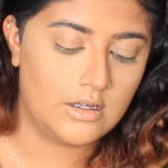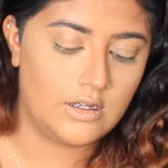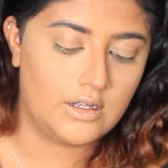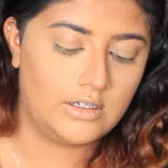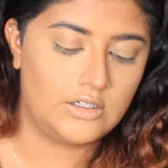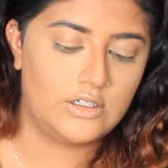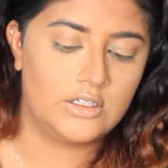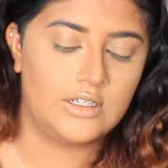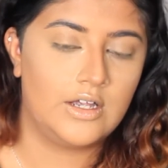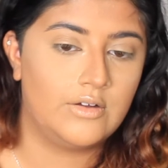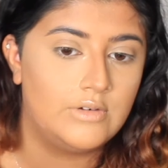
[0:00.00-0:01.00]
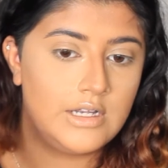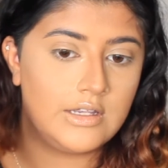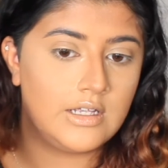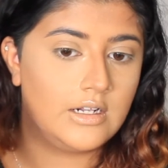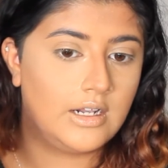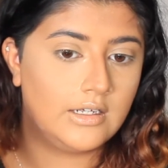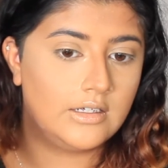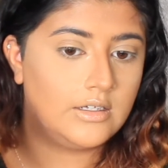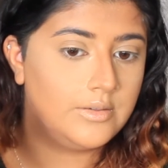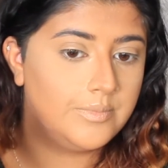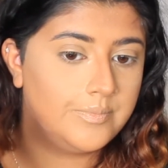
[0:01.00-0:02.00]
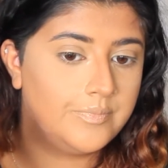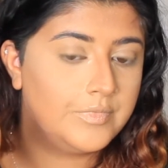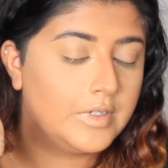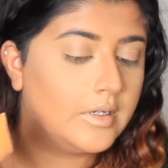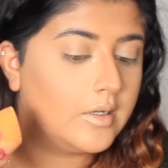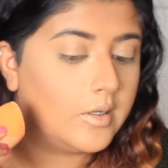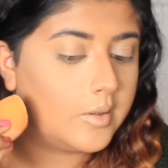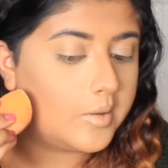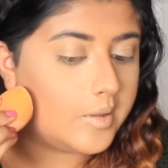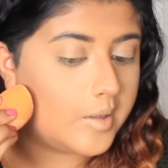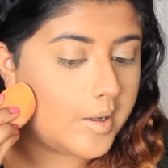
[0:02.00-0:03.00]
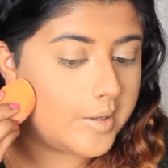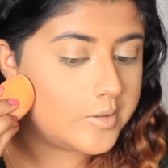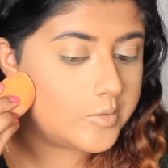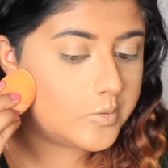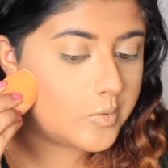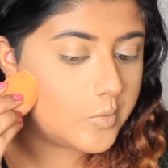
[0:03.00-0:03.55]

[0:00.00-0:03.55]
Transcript: I like to just get a really thin layer and